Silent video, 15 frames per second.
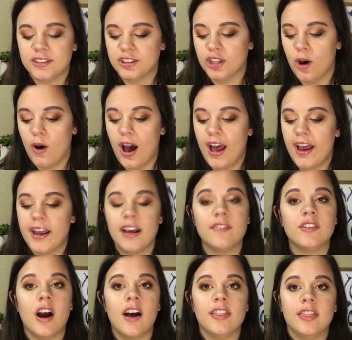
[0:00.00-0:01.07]
So I
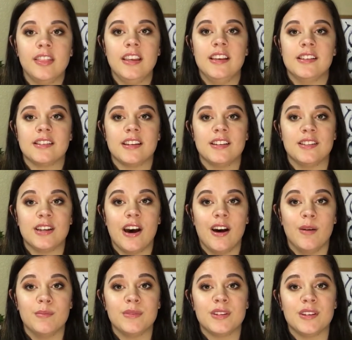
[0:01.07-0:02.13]
have gotten these
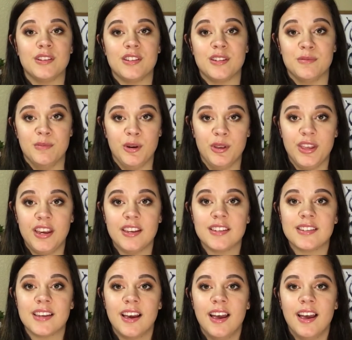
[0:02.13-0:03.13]
Tums smoothies,